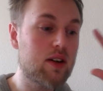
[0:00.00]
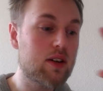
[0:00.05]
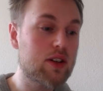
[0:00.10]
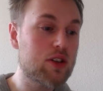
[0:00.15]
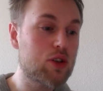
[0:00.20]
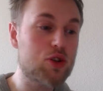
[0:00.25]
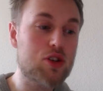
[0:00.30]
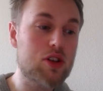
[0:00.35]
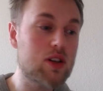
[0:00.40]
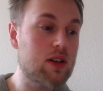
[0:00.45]

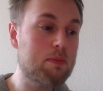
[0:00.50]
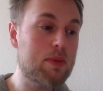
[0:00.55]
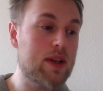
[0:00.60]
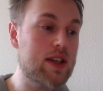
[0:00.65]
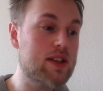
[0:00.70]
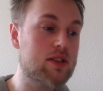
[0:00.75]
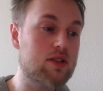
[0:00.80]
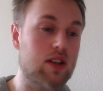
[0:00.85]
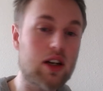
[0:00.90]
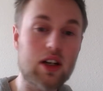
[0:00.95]
you shouldn't be
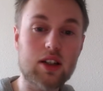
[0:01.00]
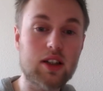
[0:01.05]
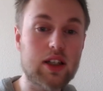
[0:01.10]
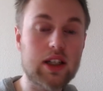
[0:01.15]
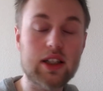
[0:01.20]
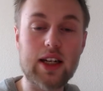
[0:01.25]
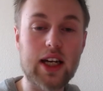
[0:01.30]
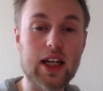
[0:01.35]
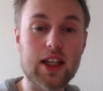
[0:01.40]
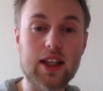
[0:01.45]
struggling
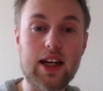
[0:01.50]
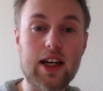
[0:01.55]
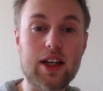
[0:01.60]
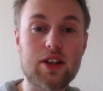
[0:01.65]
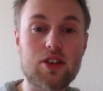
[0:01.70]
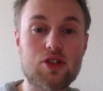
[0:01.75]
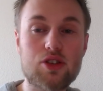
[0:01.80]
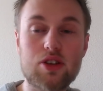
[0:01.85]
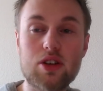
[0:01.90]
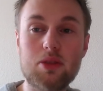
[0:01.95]
like that. You
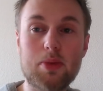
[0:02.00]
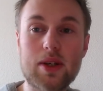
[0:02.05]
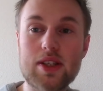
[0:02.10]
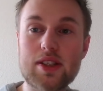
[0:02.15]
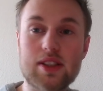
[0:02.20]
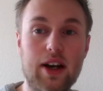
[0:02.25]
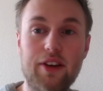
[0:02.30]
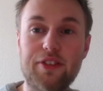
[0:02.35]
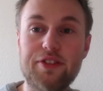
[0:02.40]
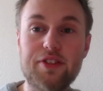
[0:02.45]
shouldn't be
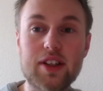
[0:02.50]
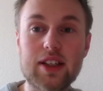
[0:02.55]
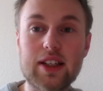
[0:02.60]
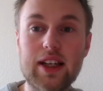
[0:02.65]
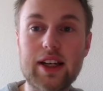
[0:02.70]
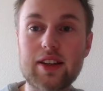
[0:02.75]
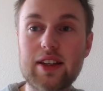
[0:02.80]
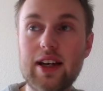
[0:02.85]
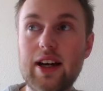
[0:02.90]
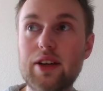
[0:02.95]
suffering
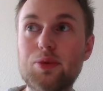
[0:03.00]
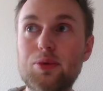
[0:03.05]
like that.